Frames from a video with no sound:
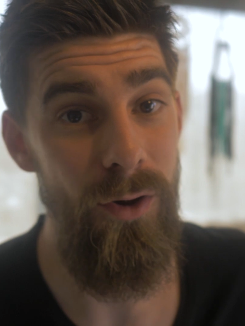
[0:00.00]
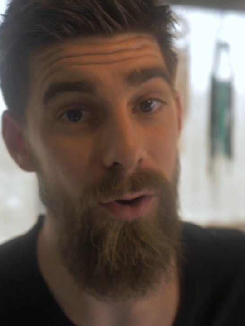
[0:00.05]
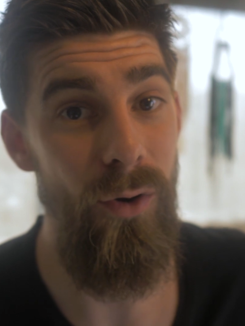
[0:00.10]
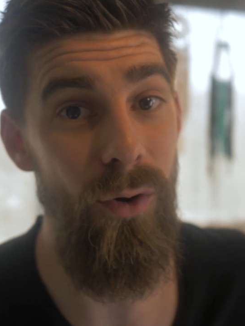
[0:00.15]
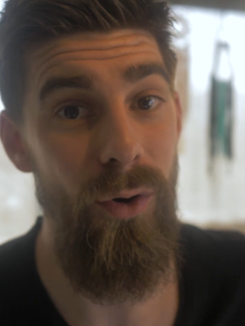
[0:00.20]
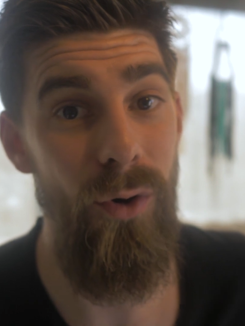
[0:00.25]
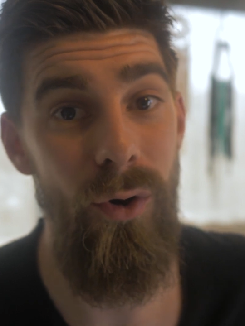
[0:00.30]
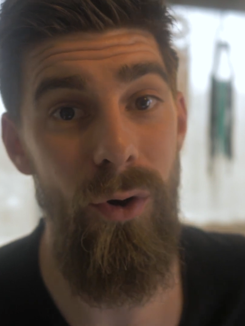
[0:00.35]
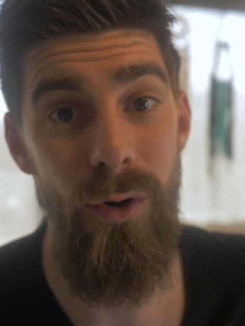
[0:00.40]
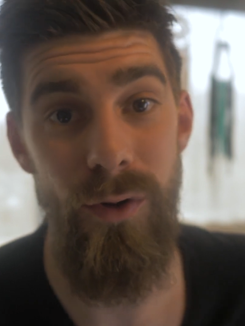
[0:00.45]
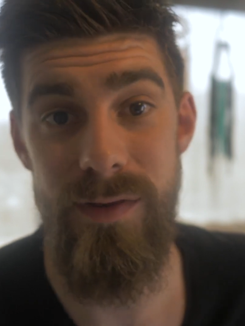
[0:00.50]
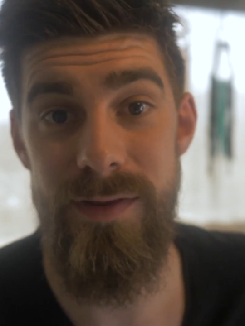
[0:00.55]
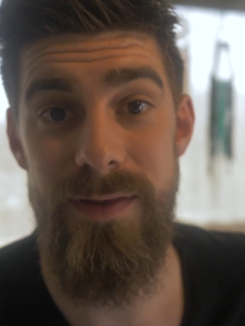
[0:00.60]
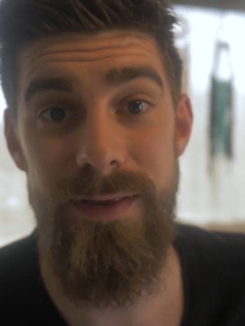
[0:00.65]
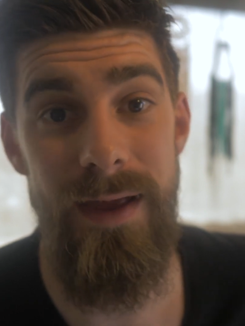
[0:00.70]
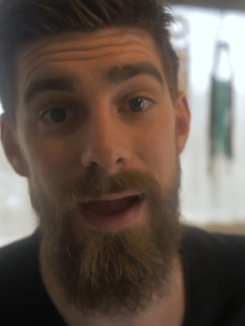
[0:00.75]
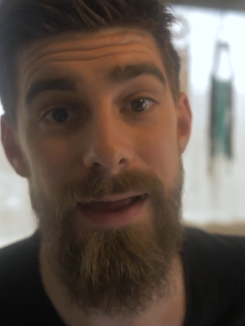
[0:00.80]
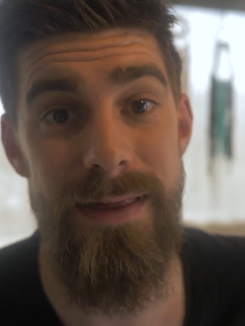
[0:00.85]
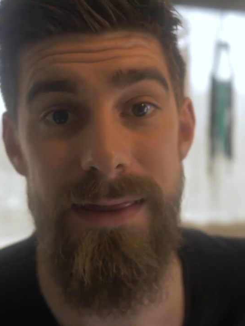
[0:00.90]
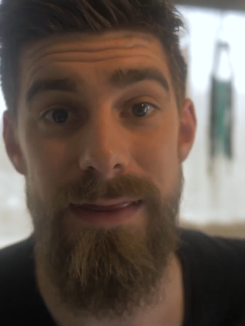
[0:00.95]
or
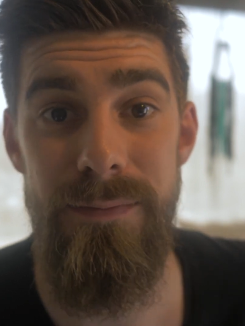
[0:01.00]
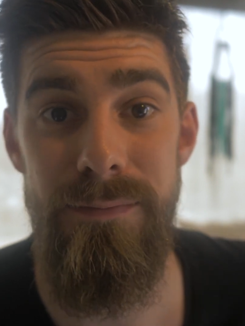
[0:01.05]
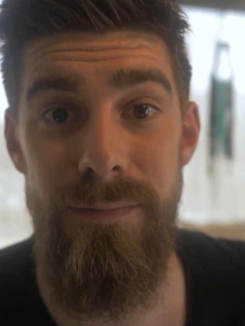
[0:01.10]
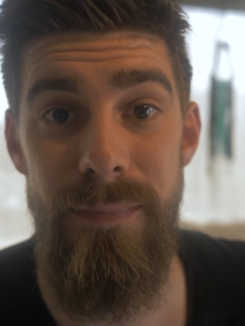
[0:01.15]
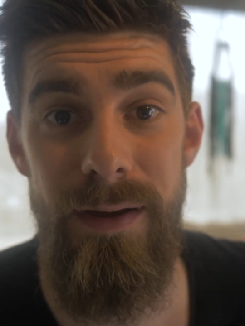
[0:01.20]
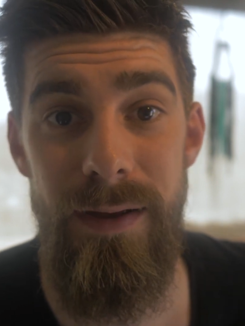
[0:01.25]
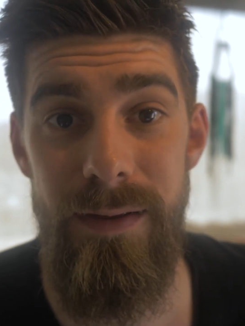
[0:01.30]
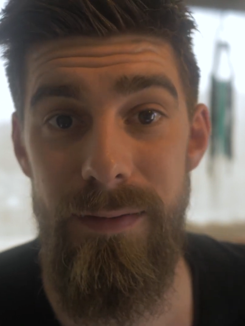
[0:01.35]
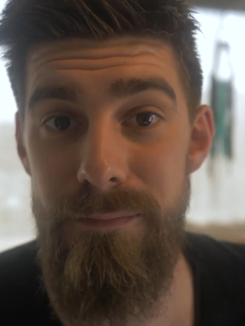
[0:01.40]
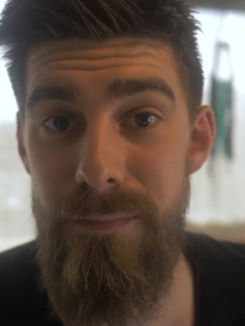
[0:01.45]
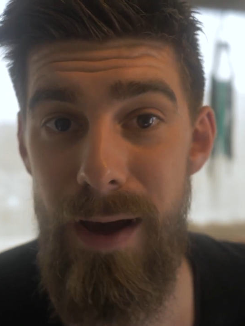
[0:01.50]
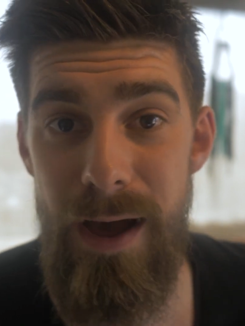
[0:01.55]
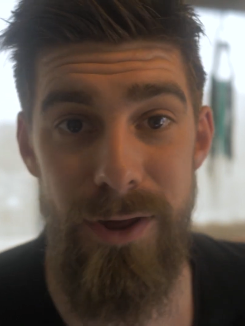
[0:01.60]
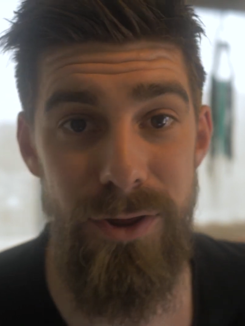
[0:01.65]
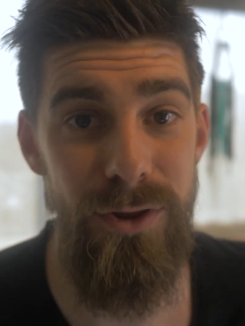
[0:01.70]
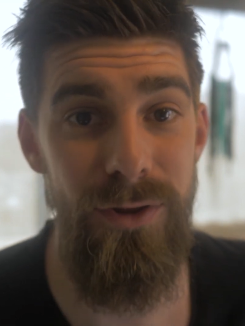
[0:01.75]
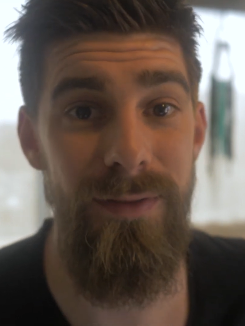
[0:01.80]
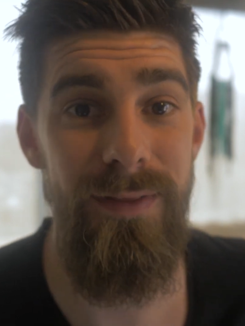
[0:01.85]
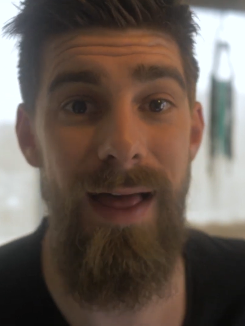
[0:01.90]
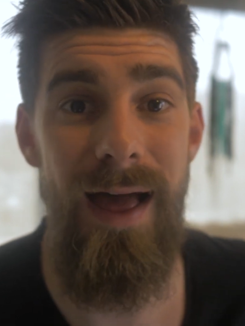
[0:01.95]
start some
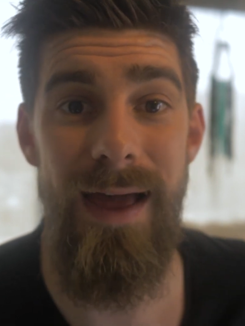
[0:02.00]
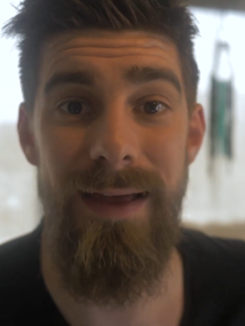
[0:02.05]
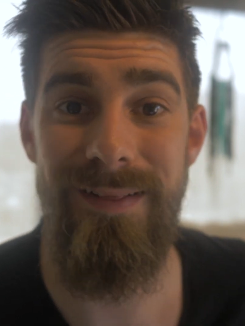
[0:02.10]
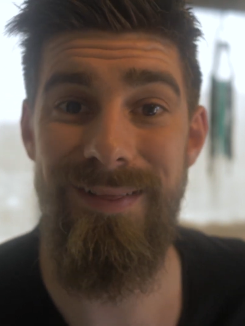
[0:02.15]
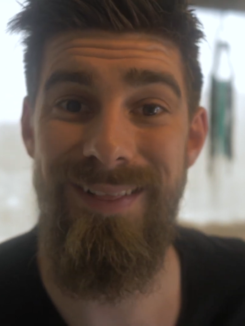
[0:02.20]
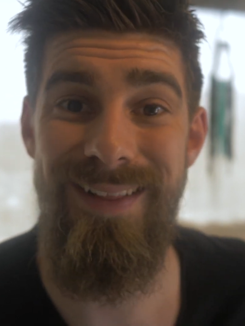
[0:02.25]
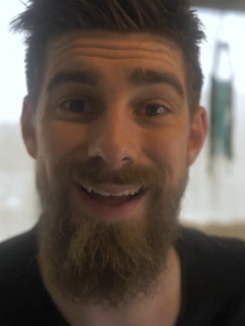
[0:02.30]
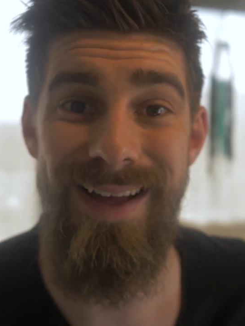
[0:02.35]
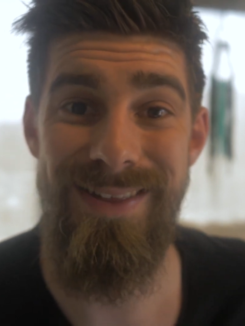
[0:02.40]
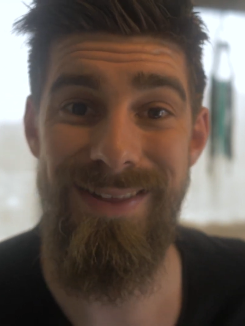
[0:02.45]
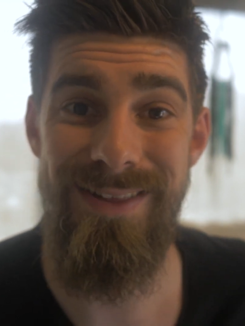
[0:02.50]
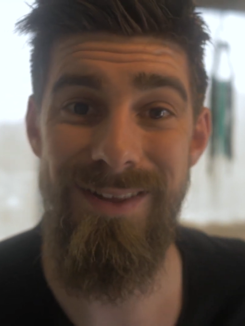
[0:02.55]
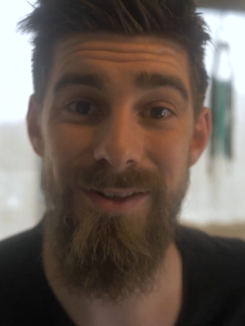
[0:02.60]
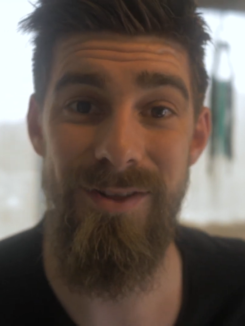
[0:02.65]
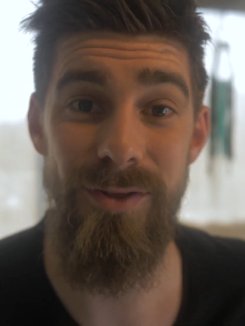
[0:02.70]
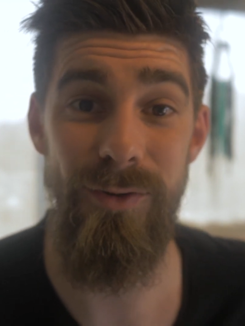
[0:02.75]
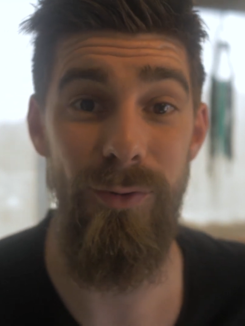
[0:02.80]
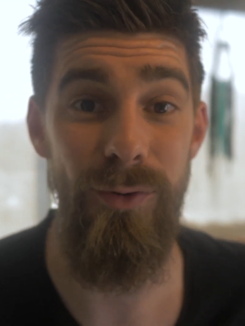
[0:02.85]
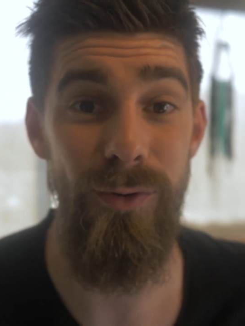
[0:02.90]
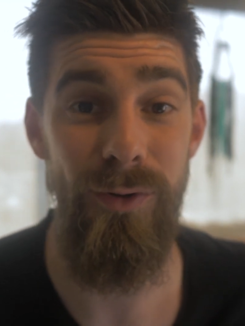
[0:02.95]
martial art
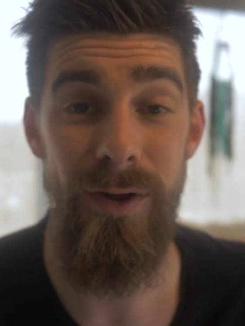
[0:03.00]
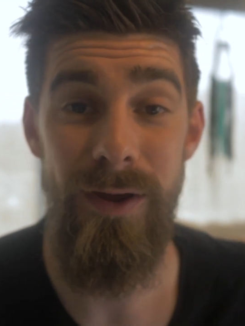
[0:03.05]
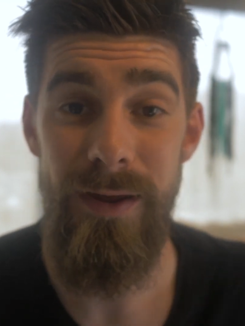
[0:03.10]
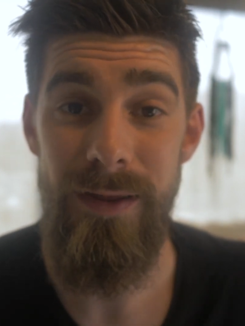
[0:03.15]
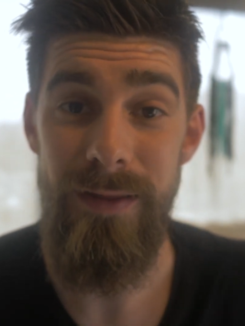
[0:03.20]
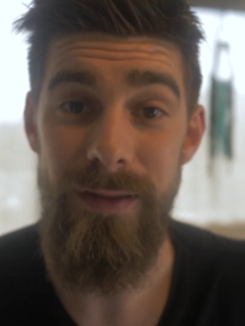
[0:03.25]
classes, or